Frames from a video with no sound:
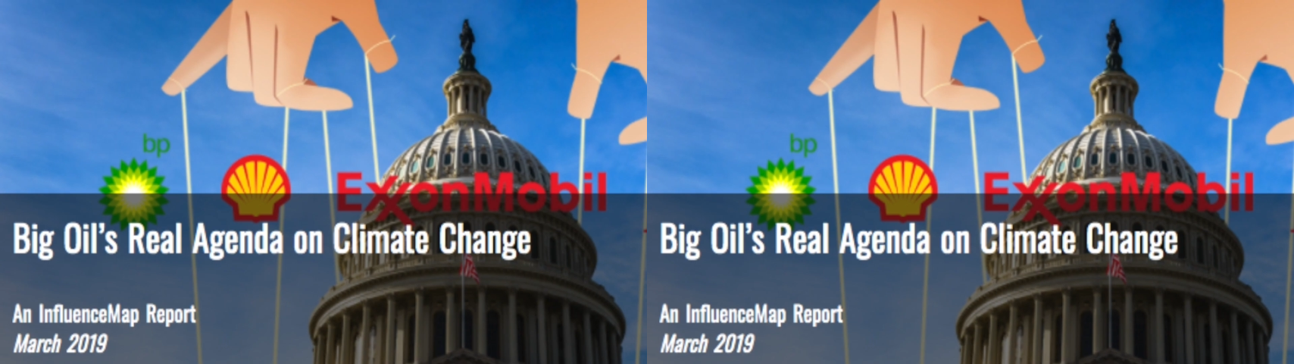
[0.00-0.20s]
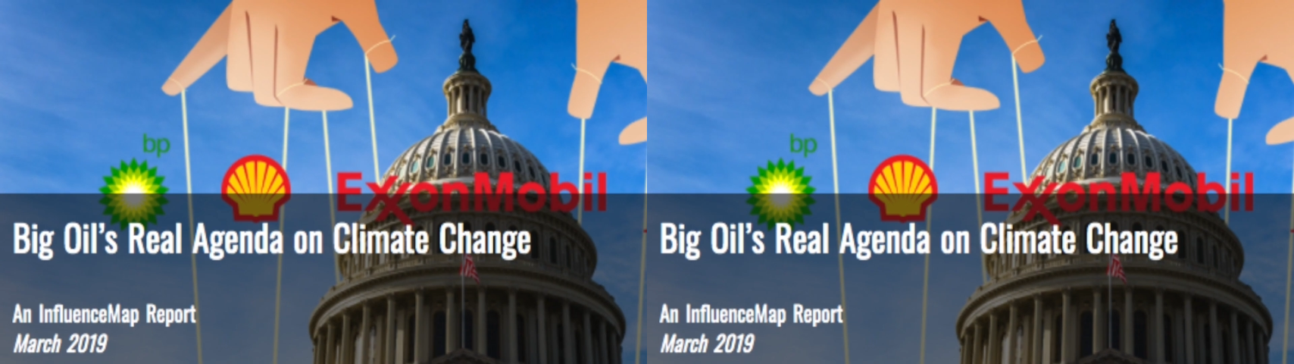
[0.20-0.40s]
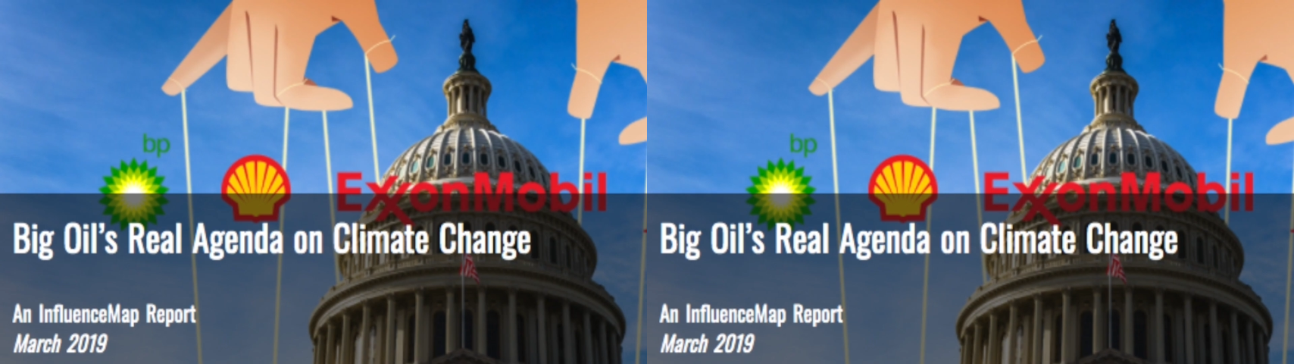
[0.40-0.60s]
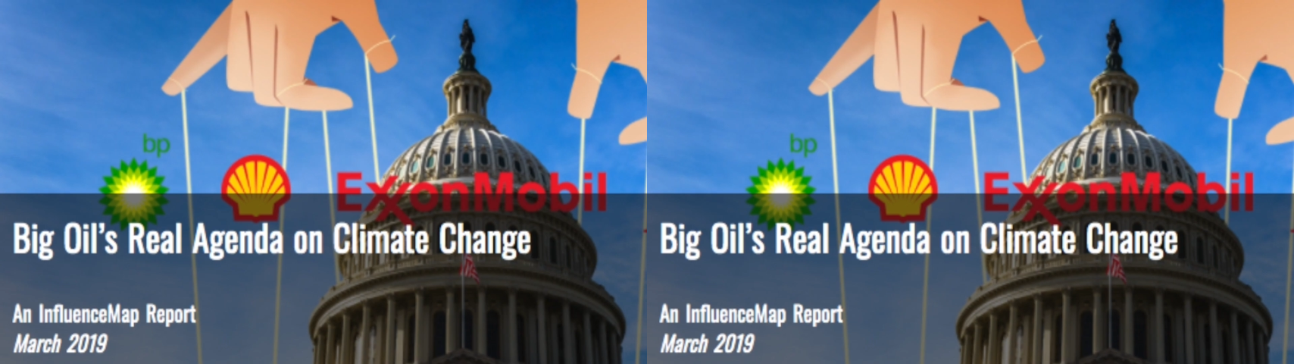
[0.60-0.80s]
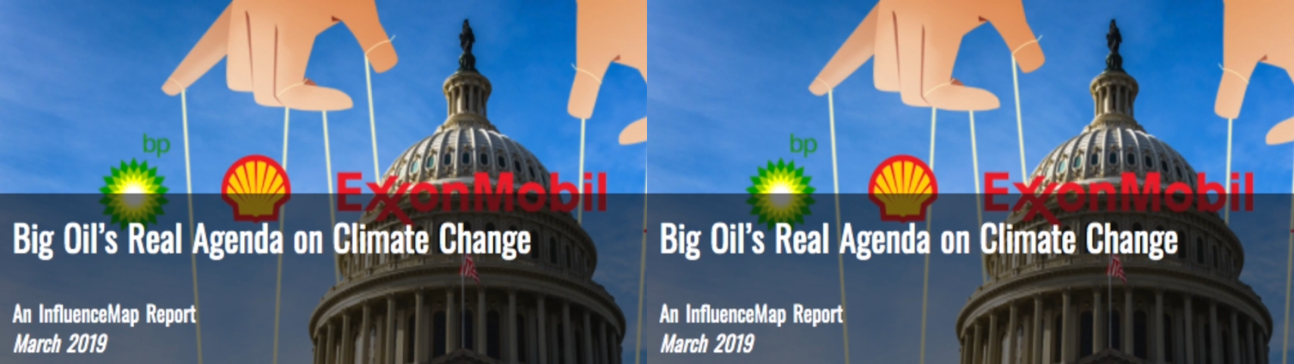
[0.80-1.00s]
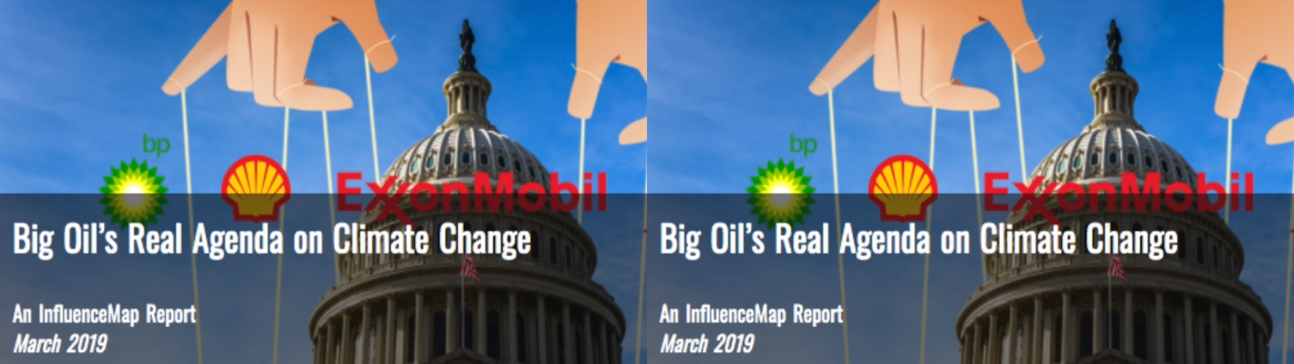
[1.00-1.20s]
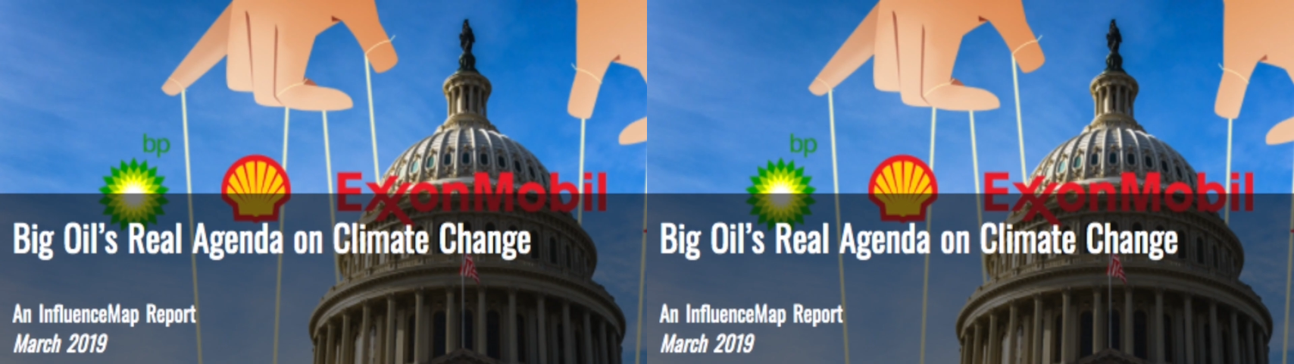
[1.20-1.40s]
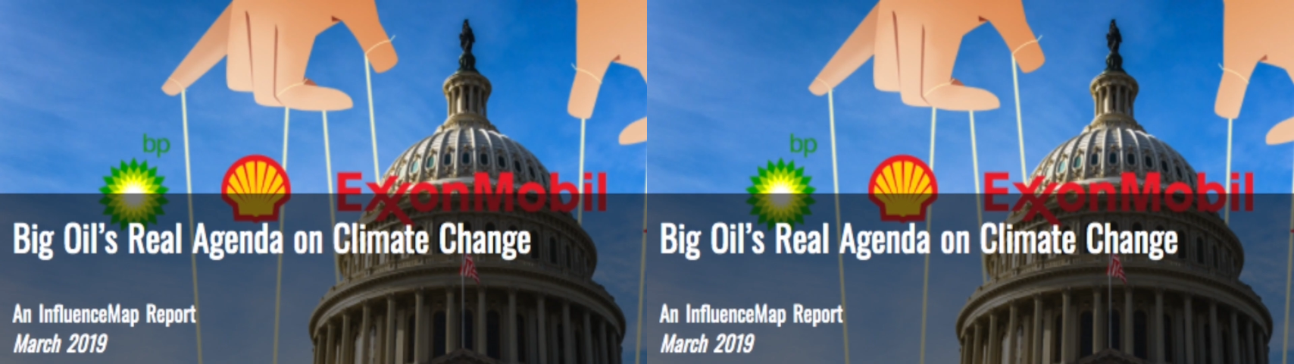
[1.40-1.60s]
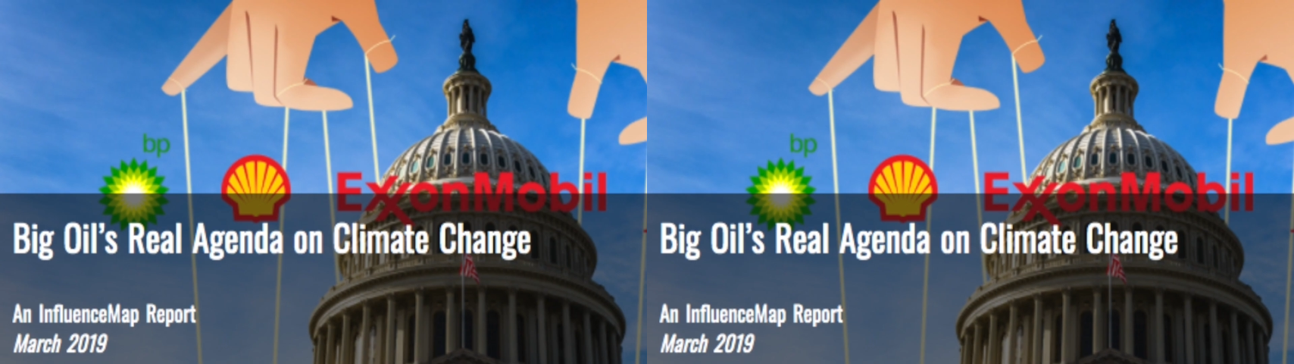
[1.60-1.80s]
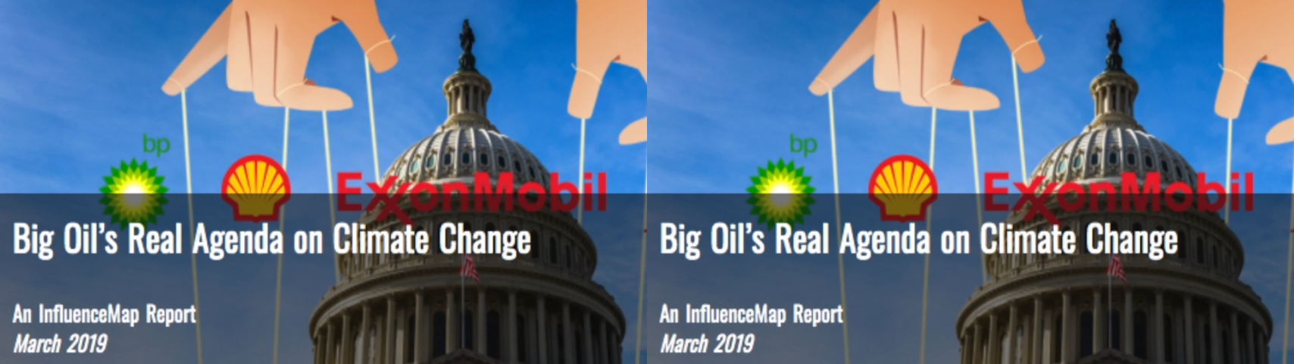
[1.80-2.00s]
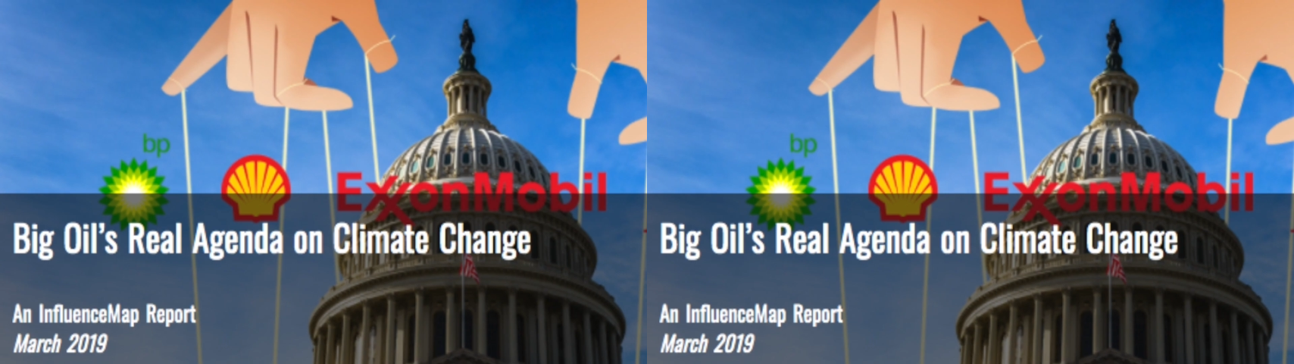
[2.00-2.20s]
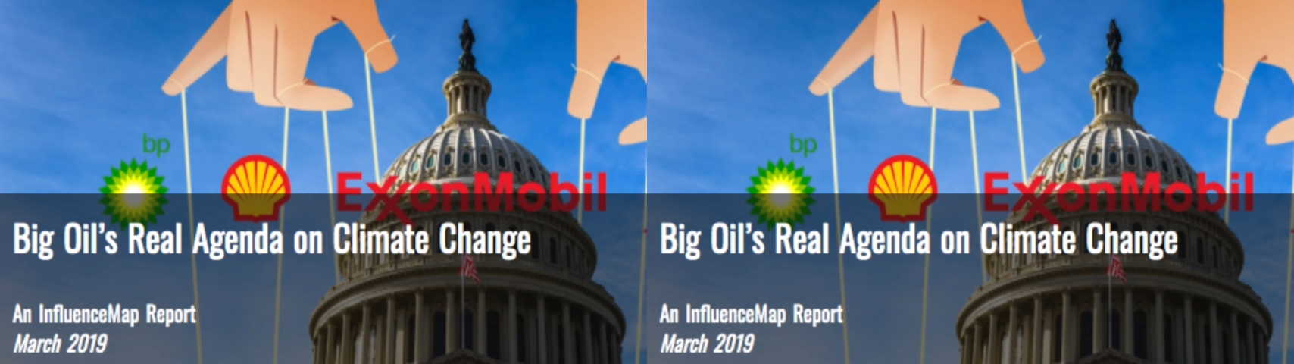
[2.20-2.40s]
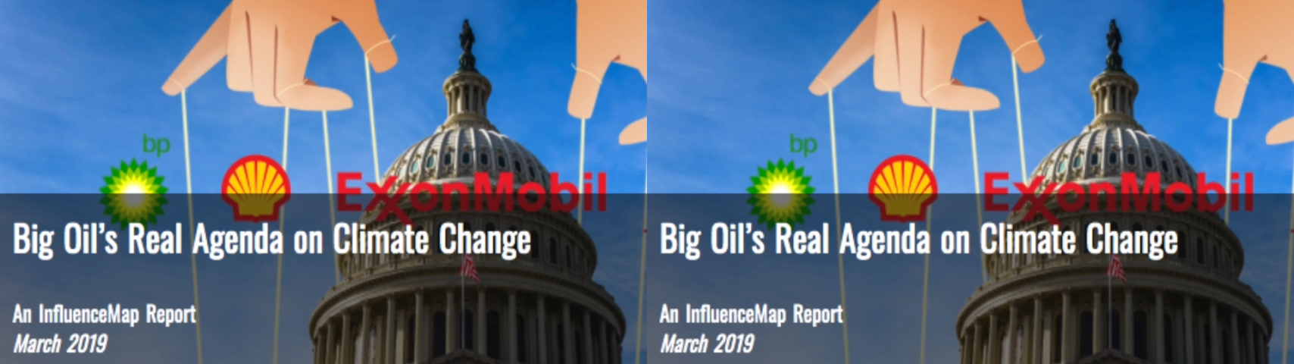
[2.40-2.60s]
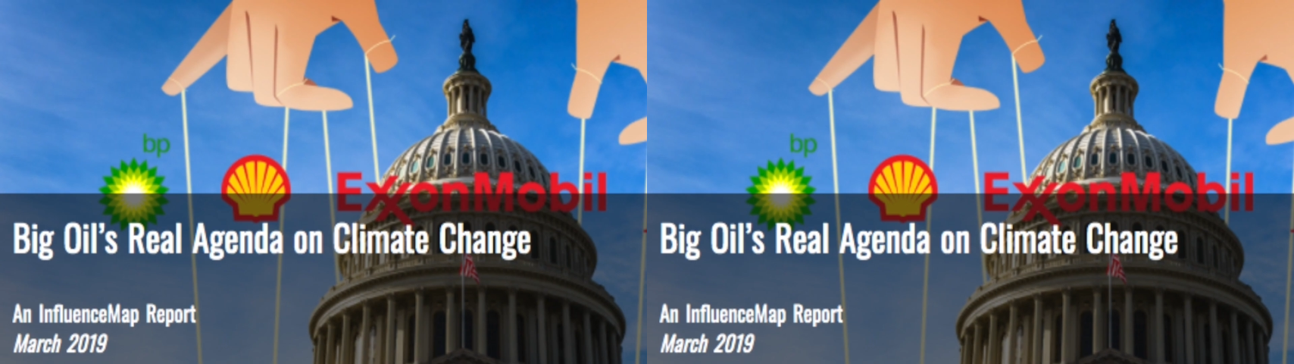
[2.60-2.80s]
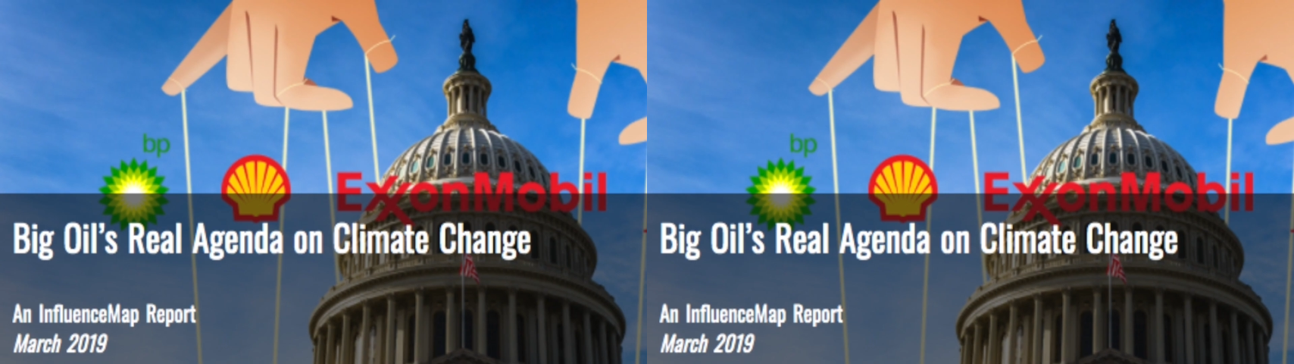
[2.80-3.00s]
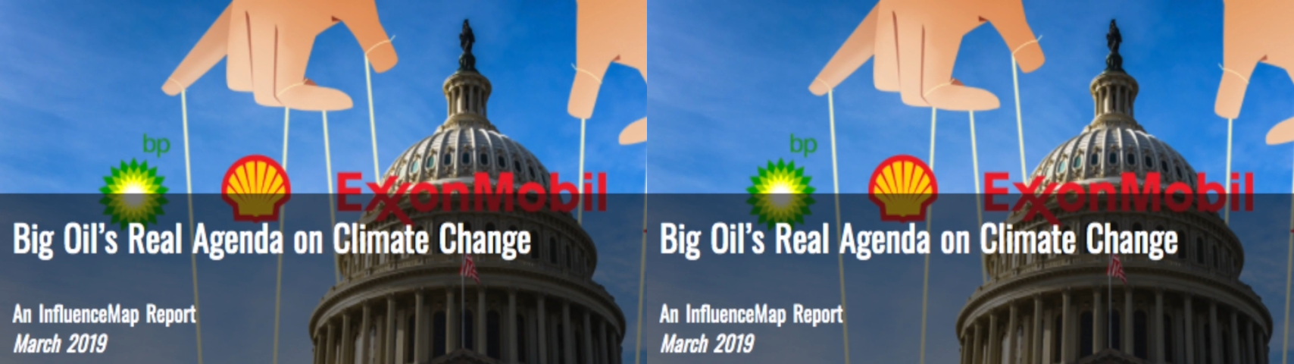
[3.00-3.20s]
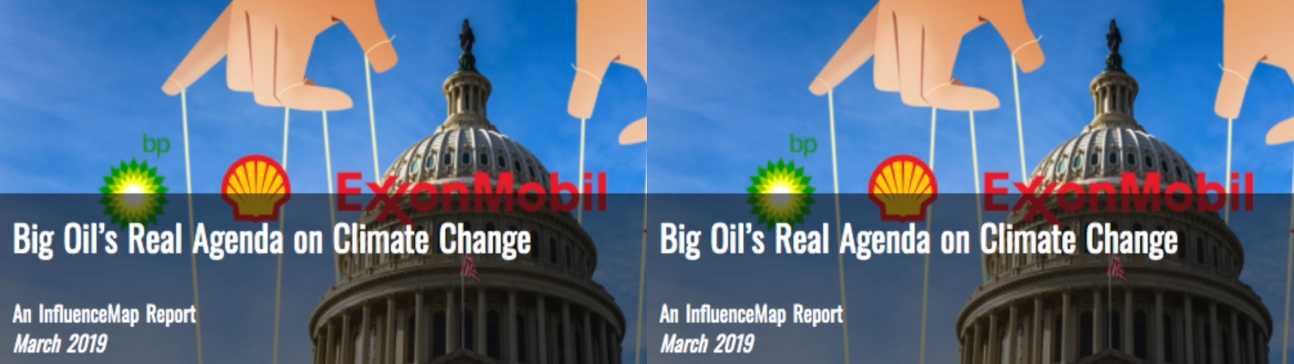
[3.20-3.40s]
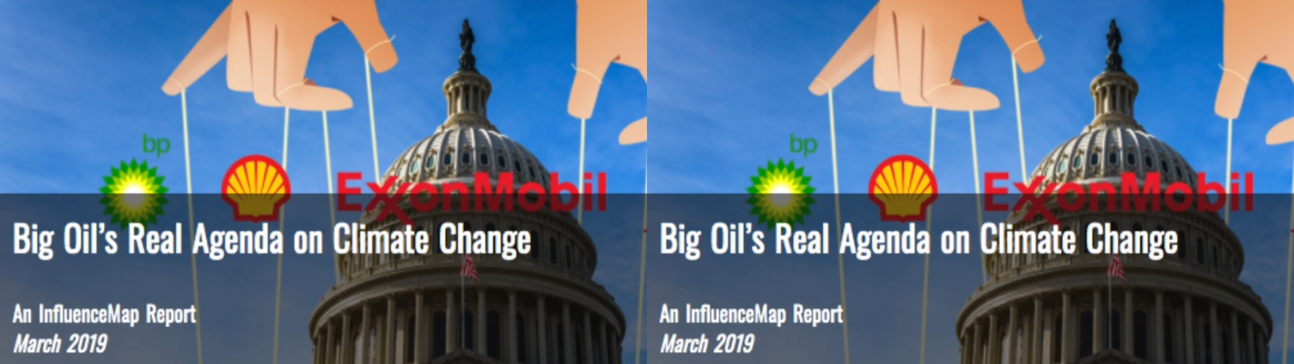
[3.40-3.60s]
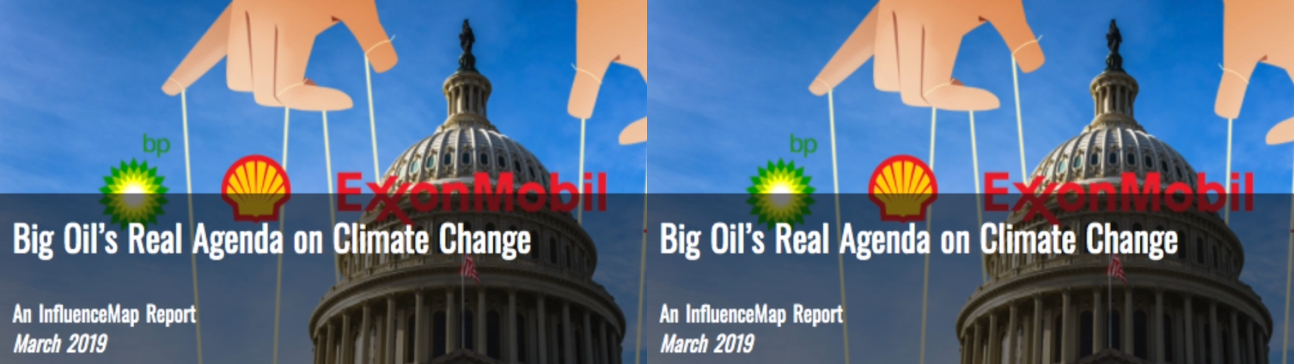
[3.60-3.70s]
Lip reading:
[unreadable: no face in view]